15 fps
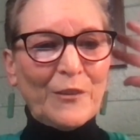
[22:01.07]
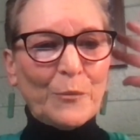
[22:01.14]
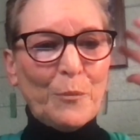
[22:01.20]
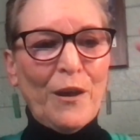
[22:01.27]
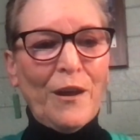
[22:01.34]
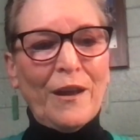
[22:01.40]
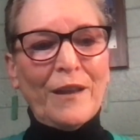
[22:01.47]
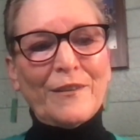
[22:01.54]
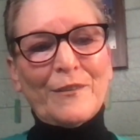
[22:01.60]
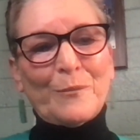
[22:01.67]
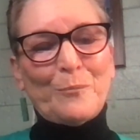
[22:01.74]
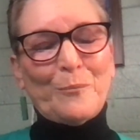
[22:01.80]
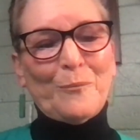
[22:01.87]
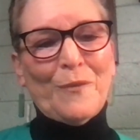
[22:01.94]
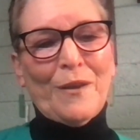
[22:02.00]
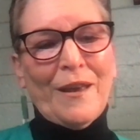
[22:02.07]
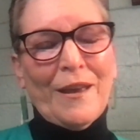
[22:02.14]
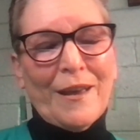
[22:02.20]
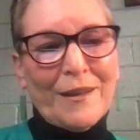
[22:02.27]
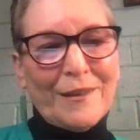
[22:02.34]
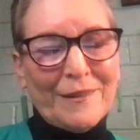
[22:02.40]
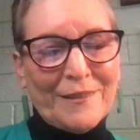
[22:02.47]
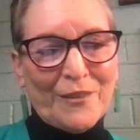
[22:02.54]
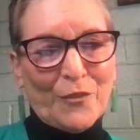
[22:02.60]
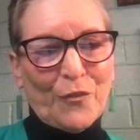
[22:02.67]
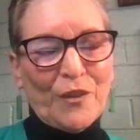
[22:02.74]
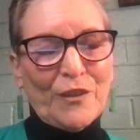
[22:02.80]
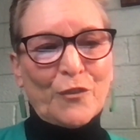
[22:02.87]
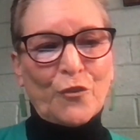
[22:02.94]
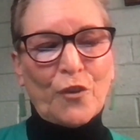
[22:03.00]
behind his head and his
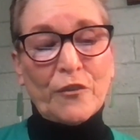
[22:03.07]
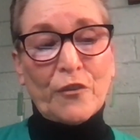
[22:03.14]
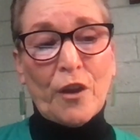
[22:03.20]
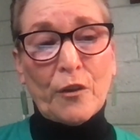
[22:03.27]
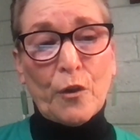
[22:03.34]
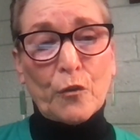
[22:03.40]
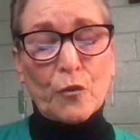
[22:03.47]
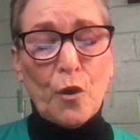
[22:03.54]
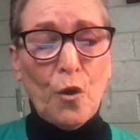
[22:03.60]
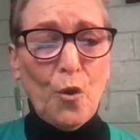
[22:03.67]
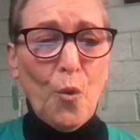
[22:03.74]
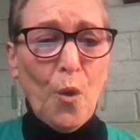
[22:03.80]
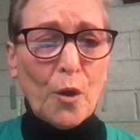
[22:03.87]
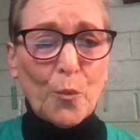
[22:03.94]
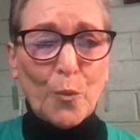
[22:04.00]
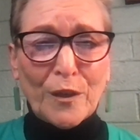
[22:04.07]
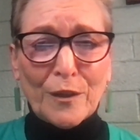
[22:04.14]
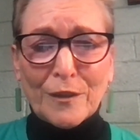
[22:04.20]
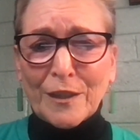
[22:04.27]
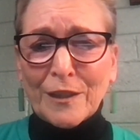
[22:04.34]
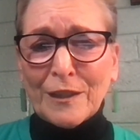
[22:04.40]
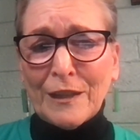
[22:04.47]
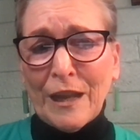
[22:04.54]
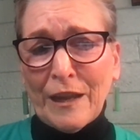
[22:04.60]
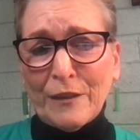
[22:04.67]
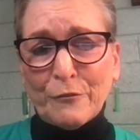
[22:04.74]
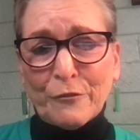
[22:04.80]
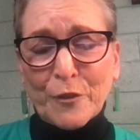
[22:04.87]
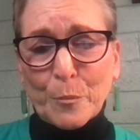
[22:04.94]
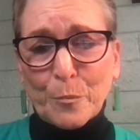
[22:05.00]
feet stretched out. He goes, "Oh, are we a little late
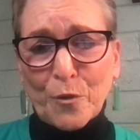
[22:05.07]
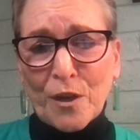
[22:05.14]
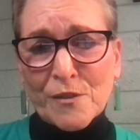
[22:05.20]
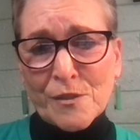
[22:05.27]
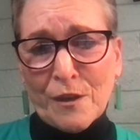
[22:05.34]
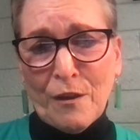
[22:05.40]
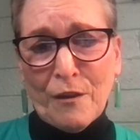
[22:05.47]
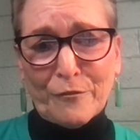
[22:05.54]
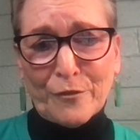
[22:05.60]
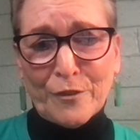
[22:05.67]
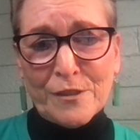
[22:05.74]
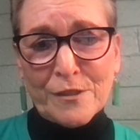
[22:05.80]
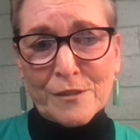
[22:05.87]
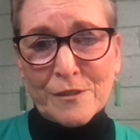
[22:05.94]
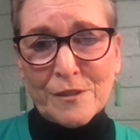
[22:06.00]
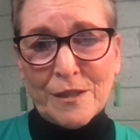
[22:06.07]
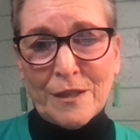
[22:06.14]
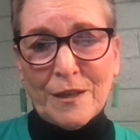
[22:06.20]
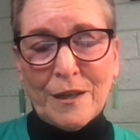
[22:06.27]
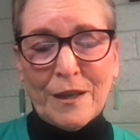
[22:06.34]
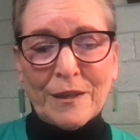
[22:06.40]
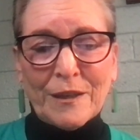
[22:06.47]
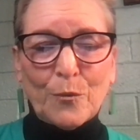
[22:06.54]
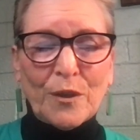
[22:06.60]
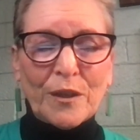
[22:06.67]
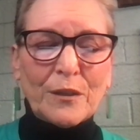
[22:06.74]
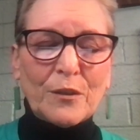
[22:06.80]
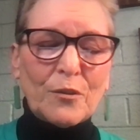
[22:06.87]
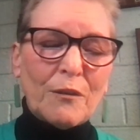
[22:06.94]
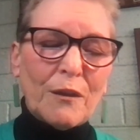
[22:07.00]
for the press conference?" And I went,
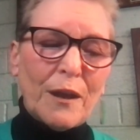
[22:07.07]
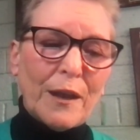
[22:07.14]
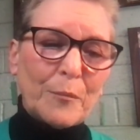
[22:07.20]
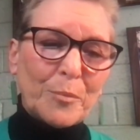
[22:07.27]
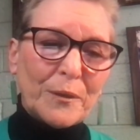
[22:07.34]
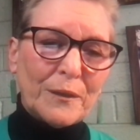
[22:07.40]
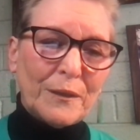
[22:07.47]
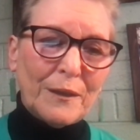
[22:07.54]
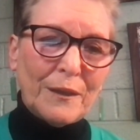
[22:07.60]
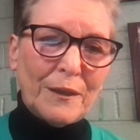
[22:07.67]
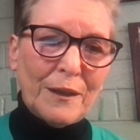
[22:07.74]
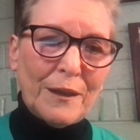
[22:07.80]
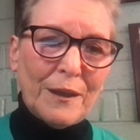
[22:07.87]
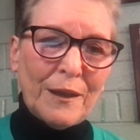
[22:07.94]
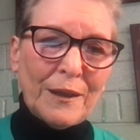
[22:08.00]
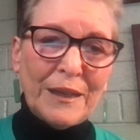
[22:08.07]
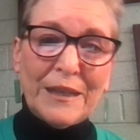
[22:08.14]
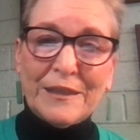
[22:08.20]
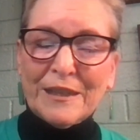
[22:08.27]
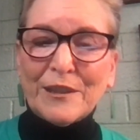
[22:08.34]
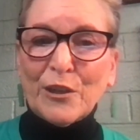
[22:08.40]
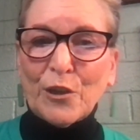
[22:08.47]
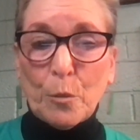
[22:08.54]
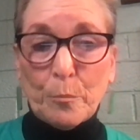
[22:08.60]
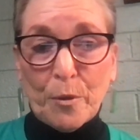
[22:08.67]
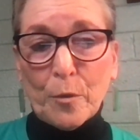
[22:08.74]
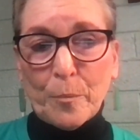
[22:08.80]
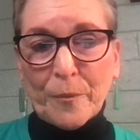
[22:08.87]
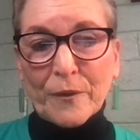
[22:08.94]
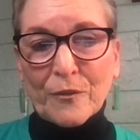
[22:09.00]
"Crap." And he did it on
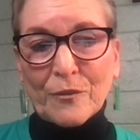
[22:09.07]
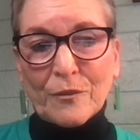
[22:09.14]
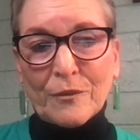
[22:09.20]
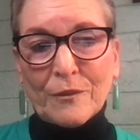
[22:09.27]
purpose.